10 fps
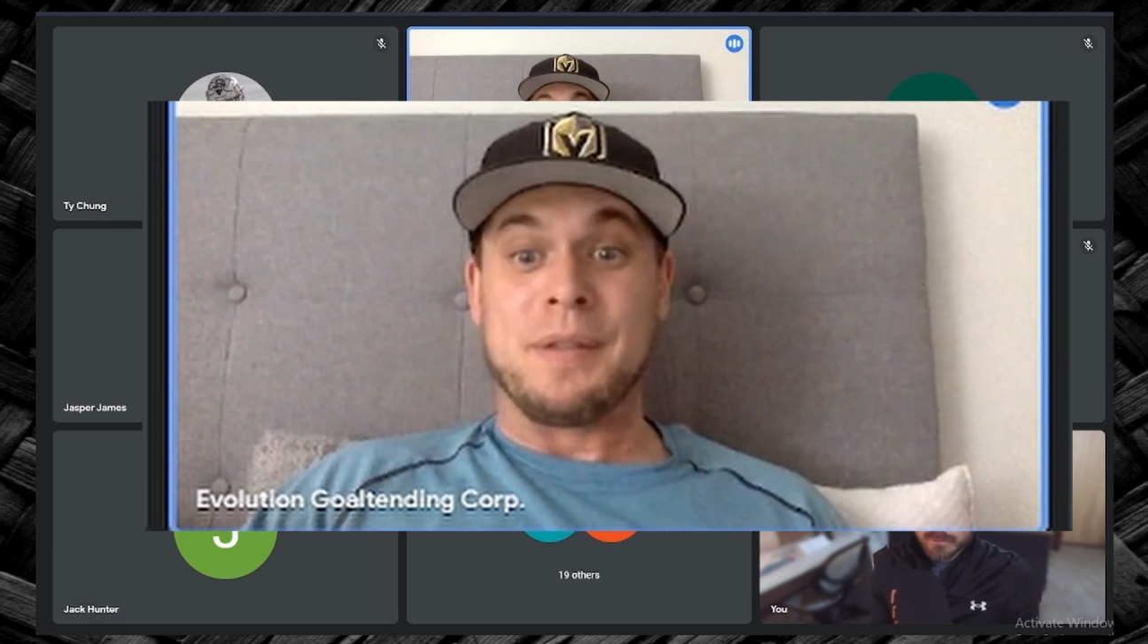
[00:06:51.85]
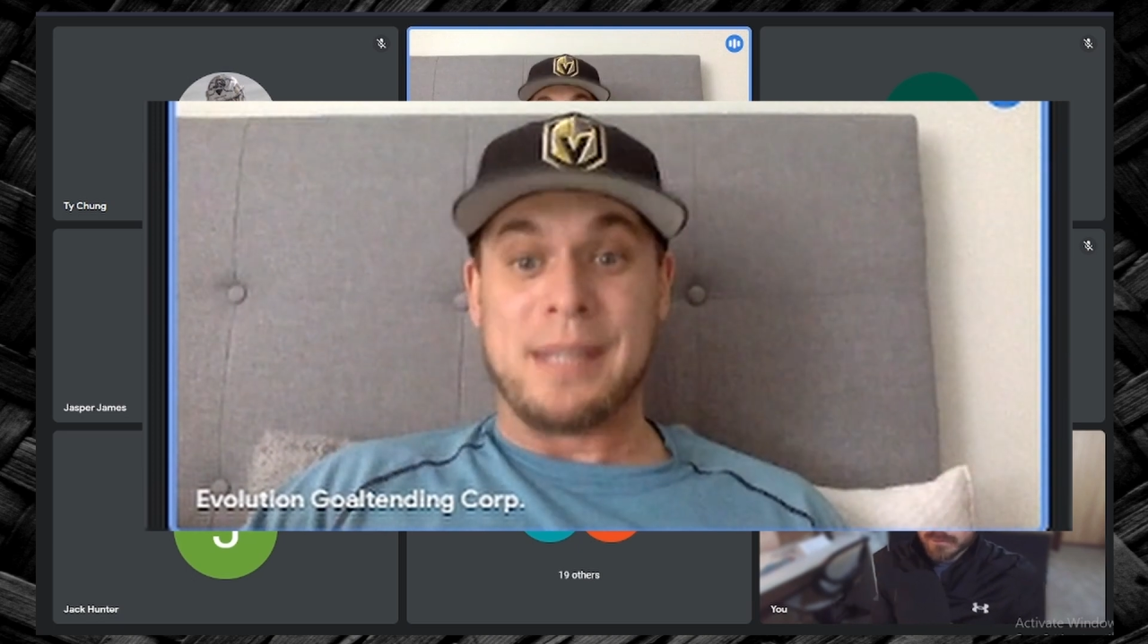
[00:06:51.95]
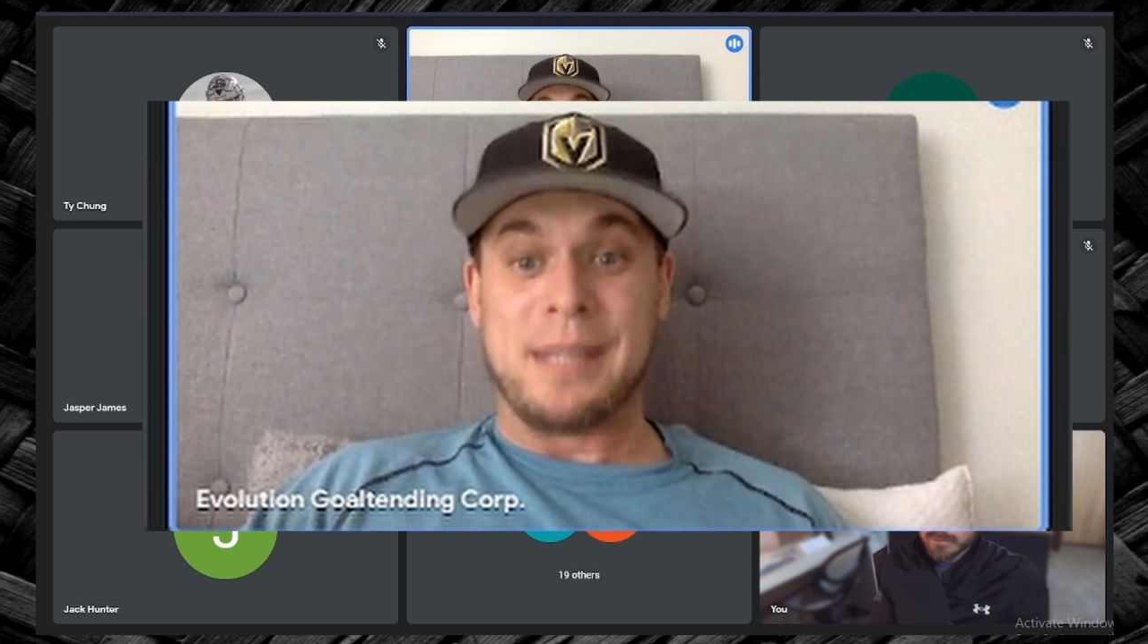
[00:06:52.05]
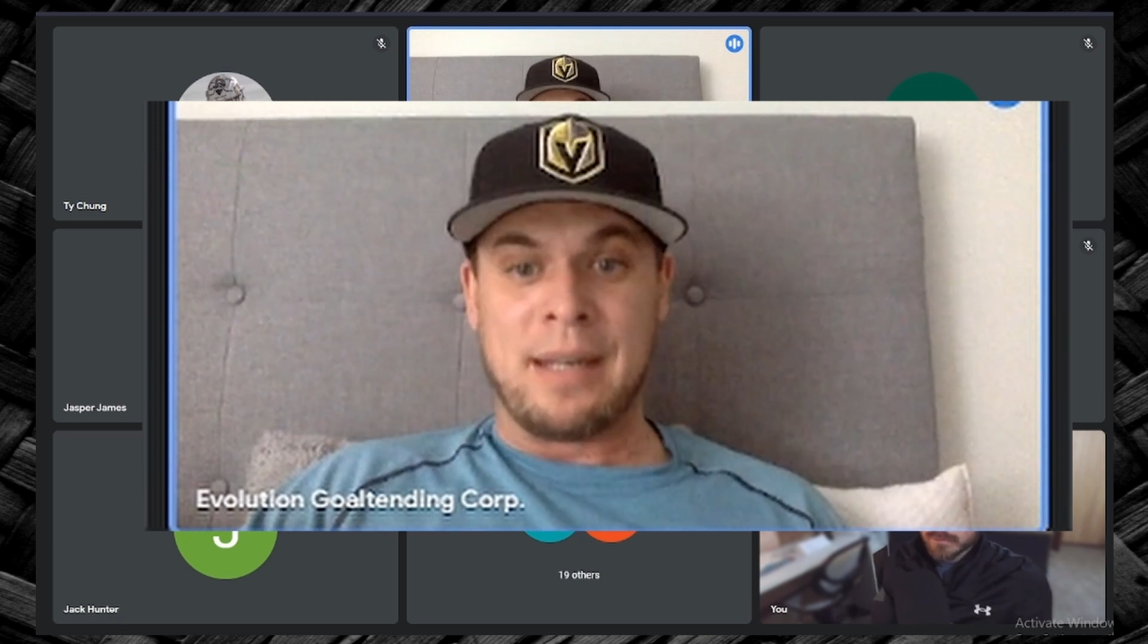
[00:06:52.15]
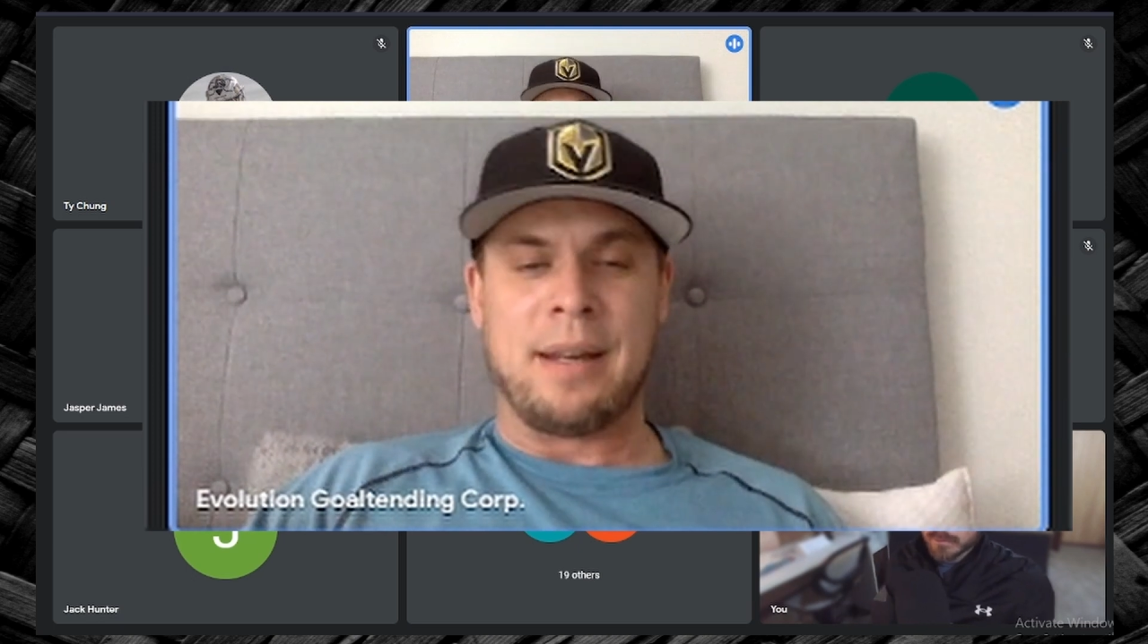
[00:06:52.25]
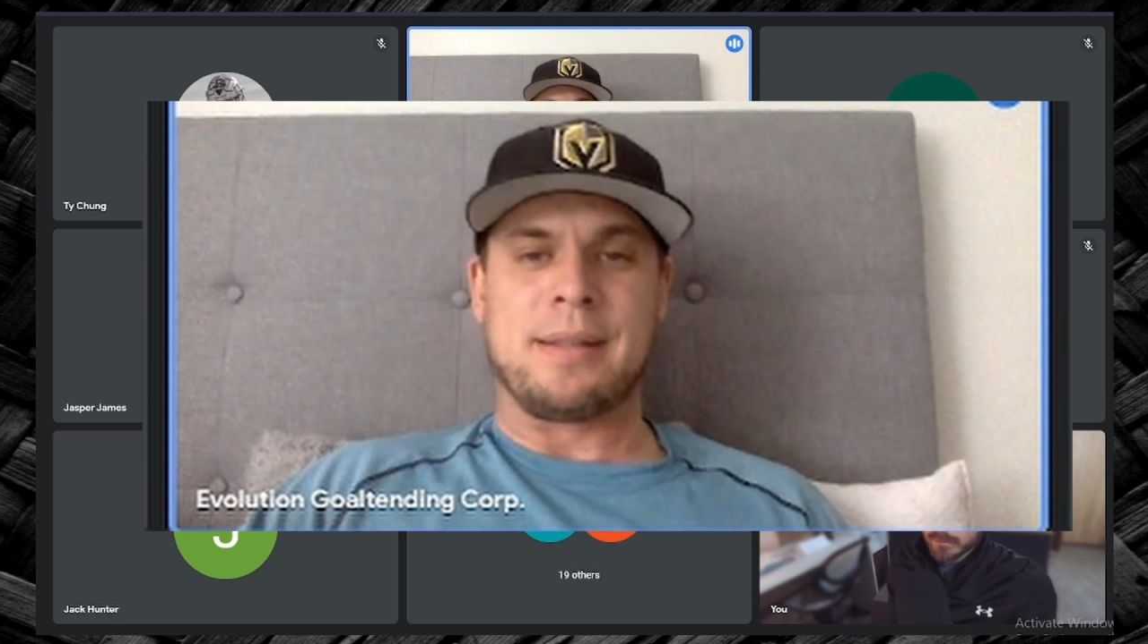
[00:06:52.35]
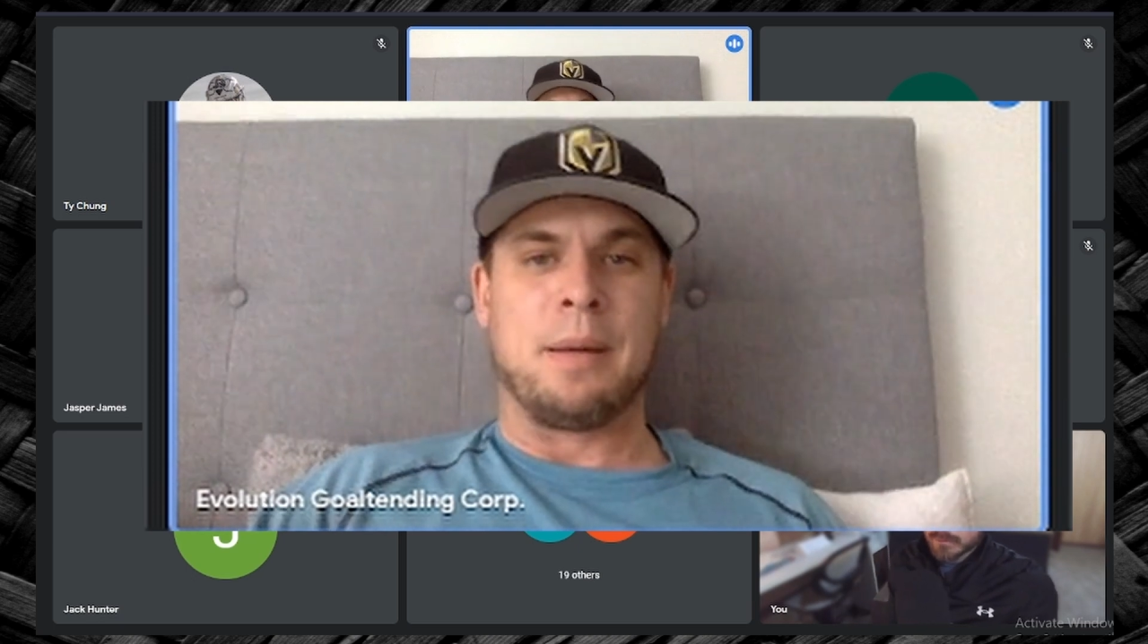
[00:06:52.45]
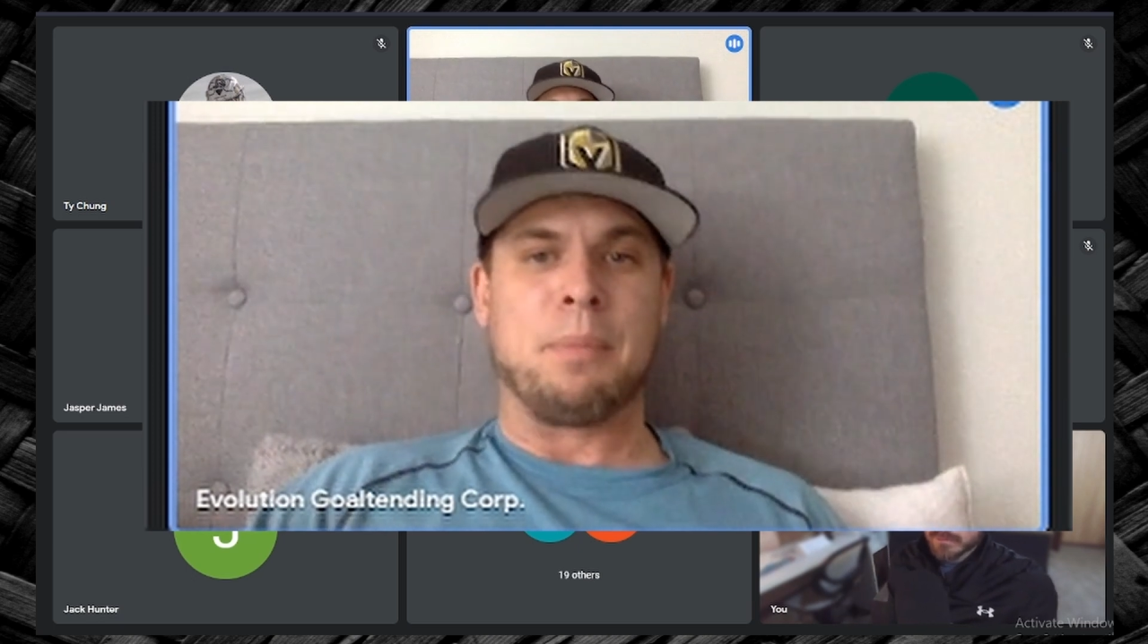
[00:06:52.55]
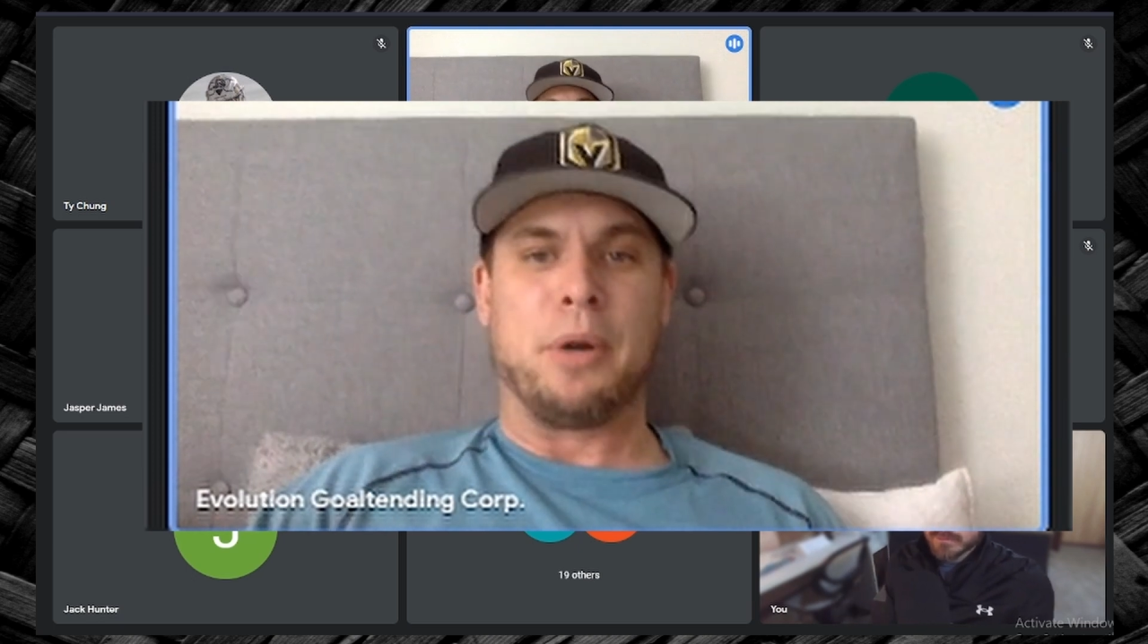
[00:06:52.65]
seen it at some